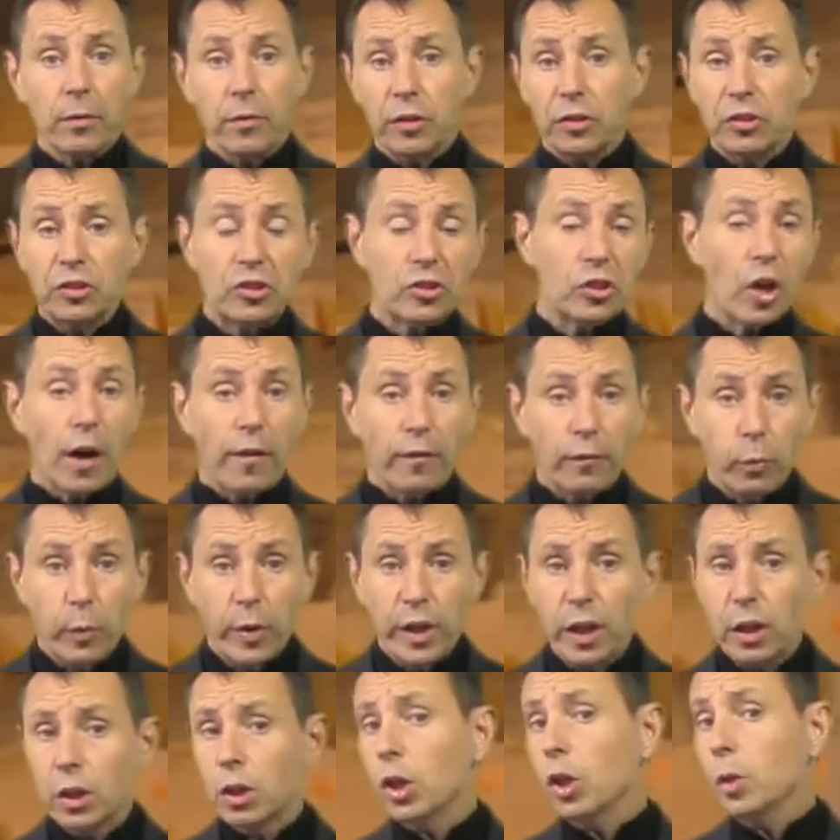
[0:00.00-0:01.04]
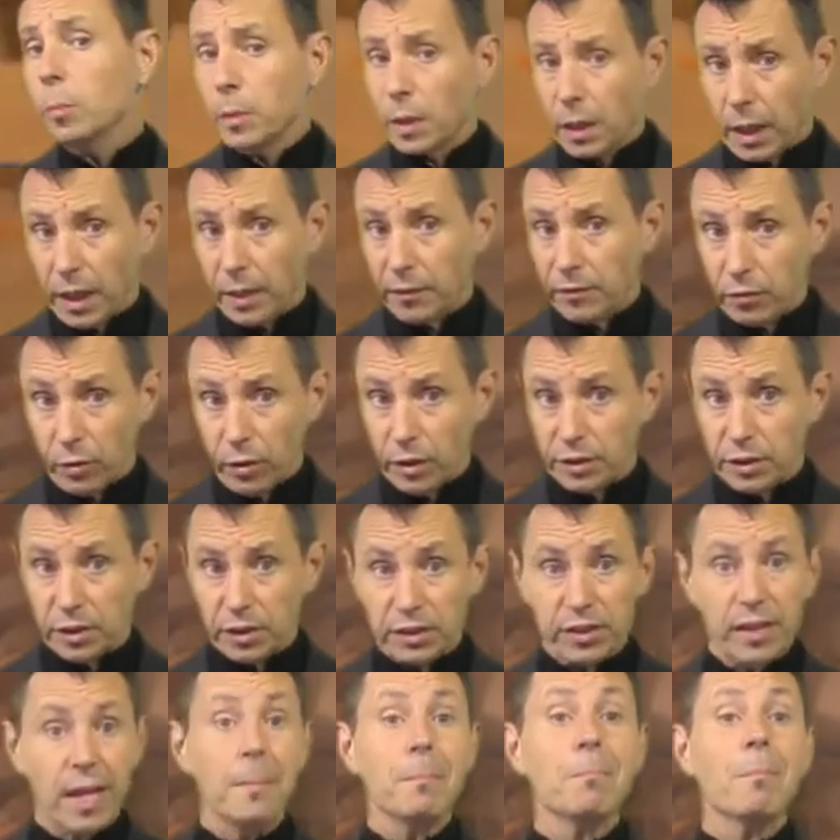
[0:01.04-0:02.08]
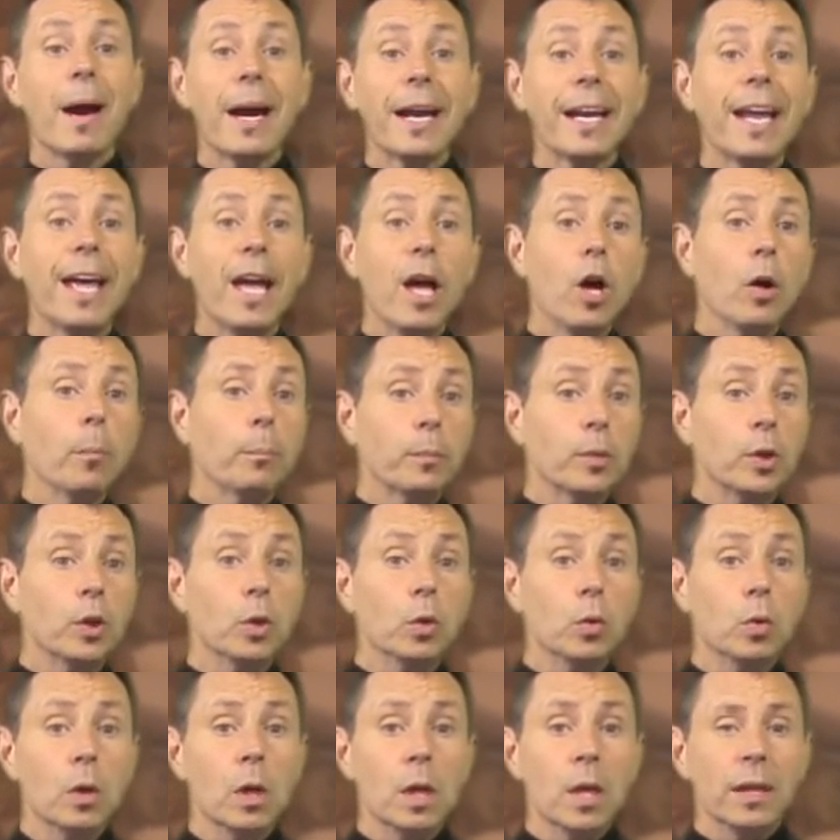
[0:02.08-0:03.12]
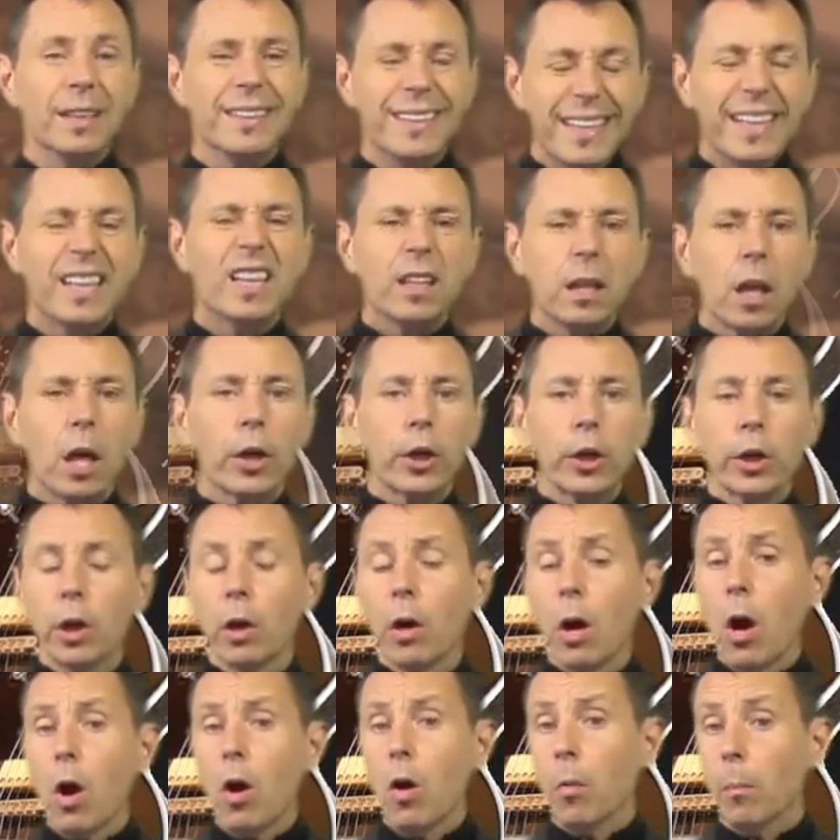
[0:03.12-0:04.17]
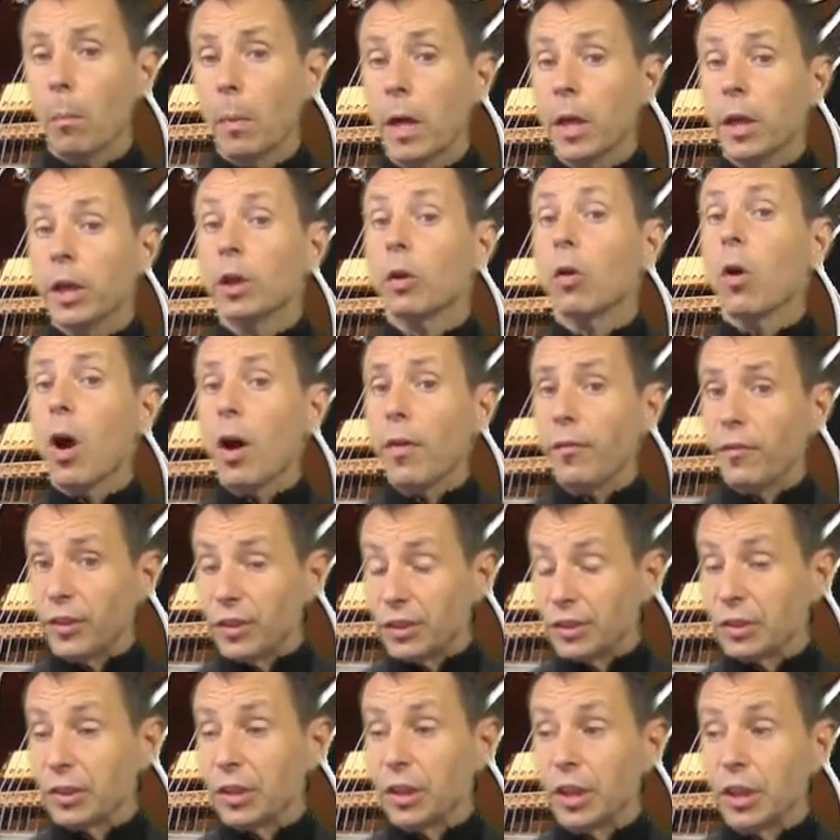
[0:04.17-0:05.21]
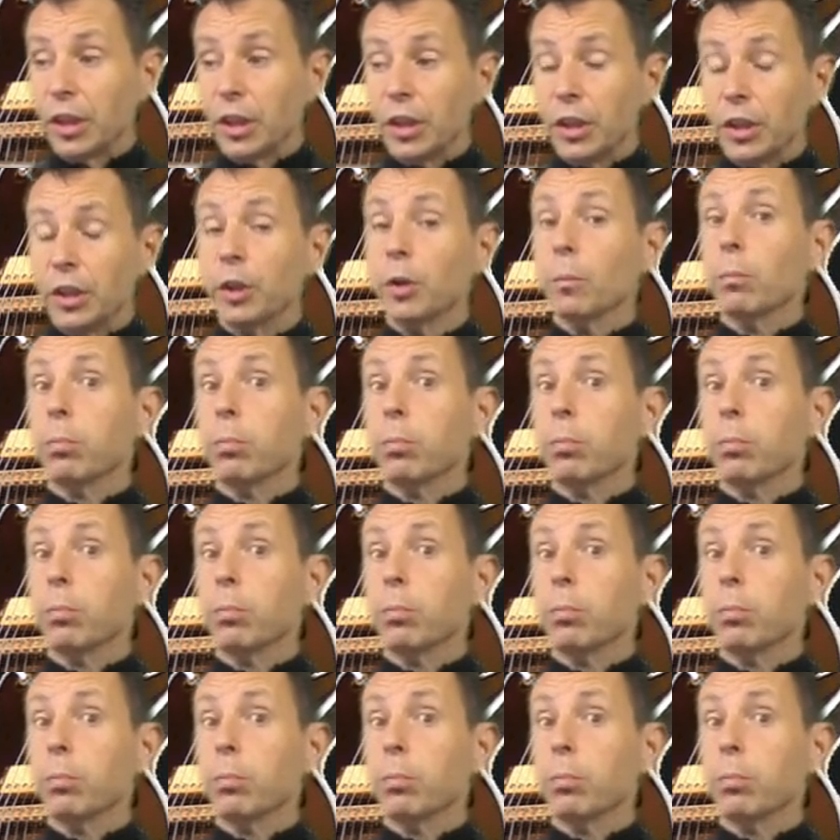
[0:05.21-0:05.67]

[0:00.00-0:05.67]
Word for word: the stuff we accumulate, for instance, that might help you declutter your home, your office, your